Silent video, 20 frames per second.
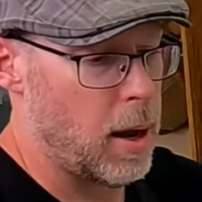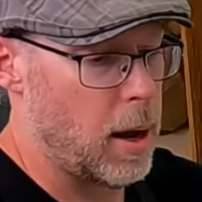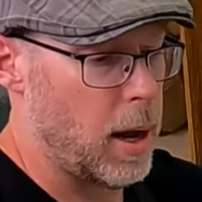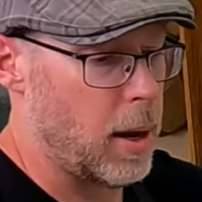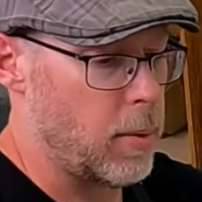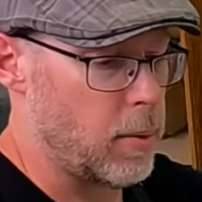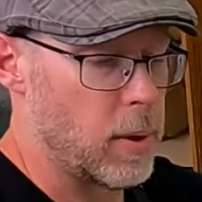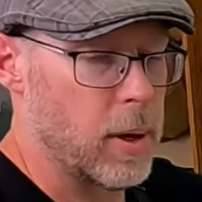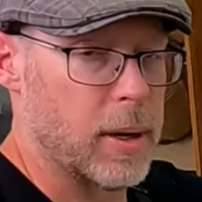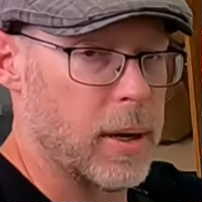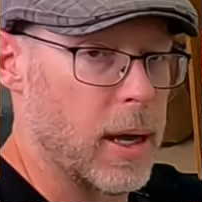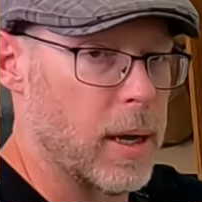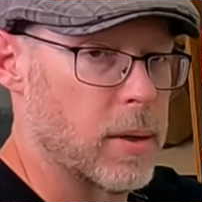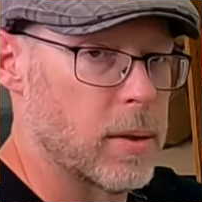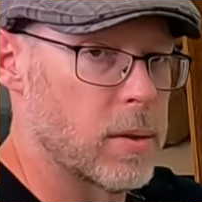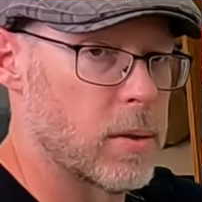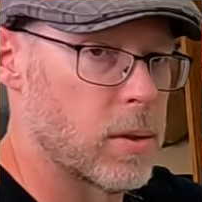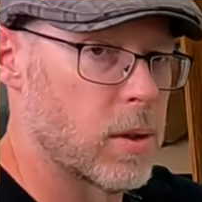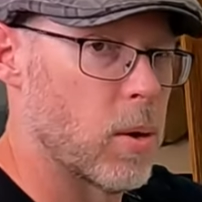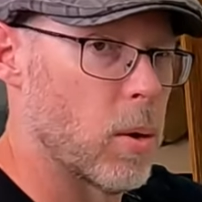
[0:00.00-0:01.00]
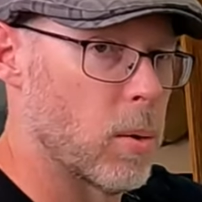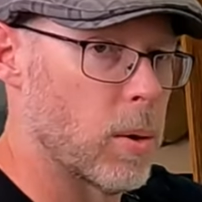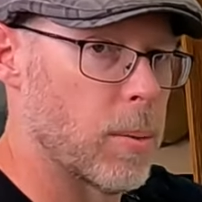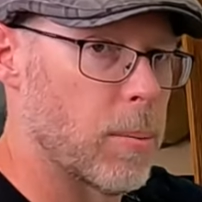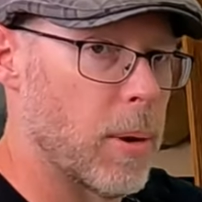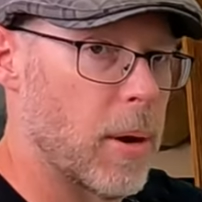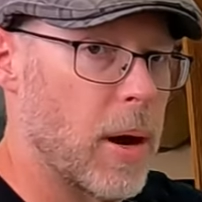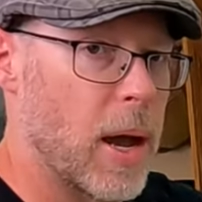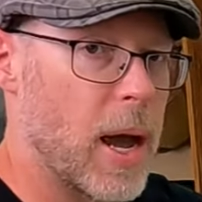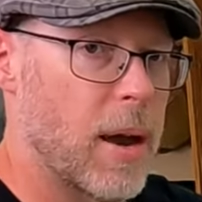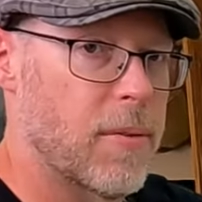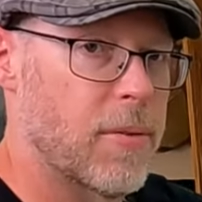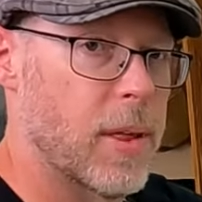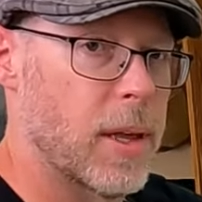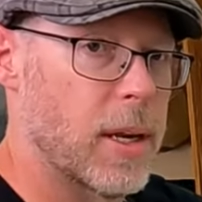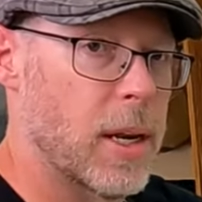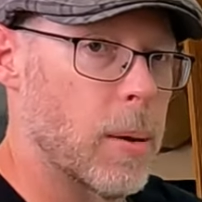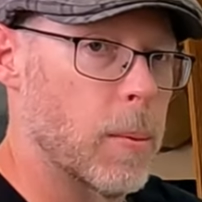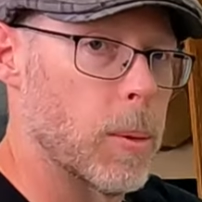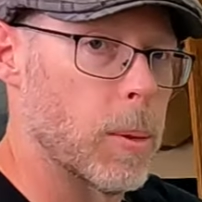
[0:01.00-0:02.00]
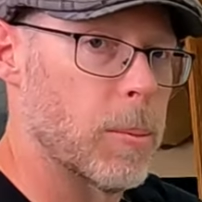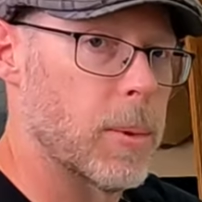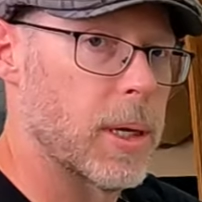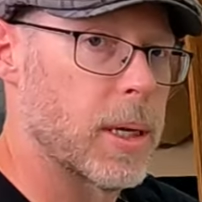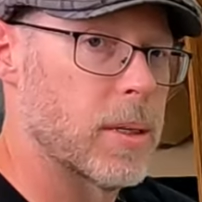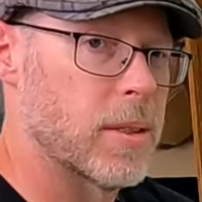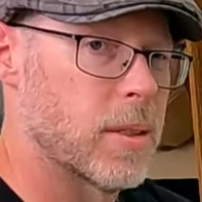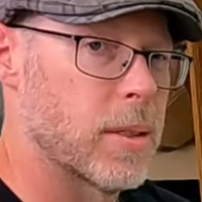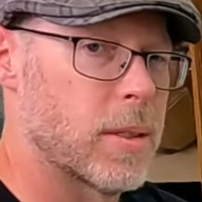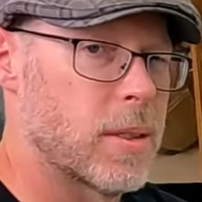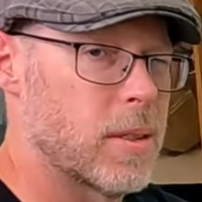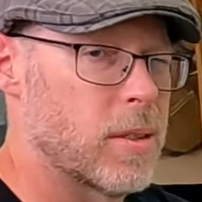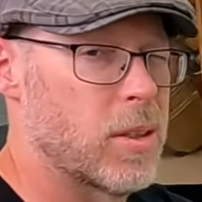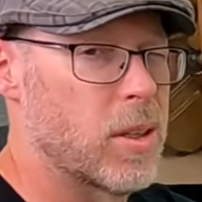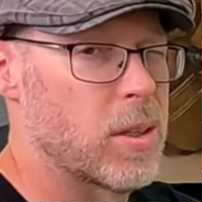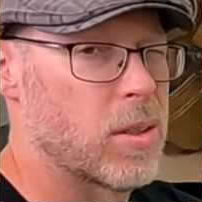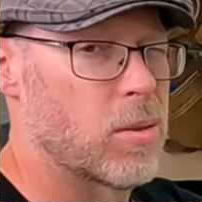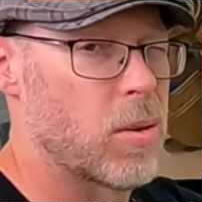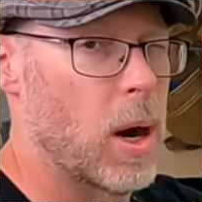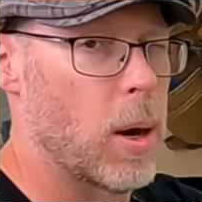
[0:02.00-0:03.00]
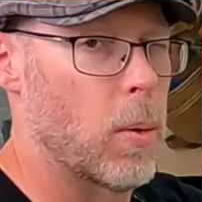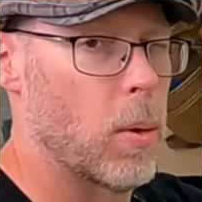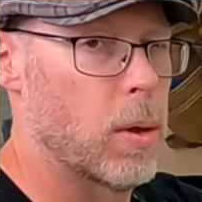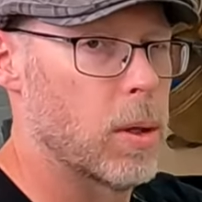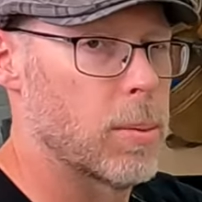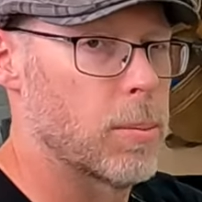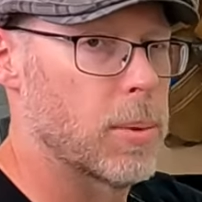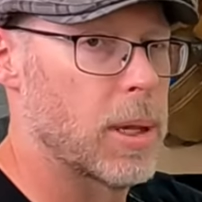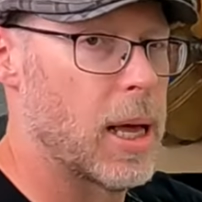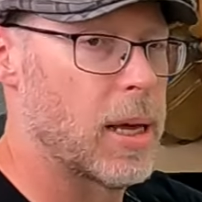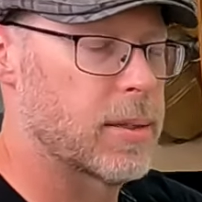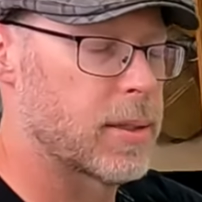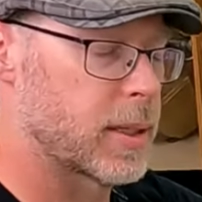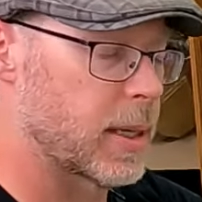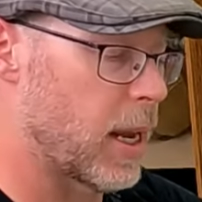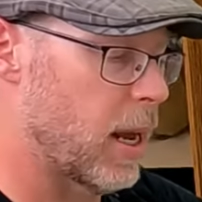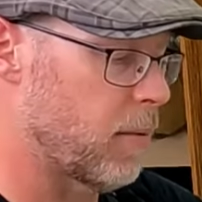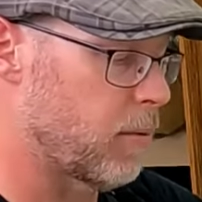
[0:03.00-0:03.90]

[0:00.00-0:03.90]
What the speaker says: I would, again, go with about half that number, because this is just drywall and plastic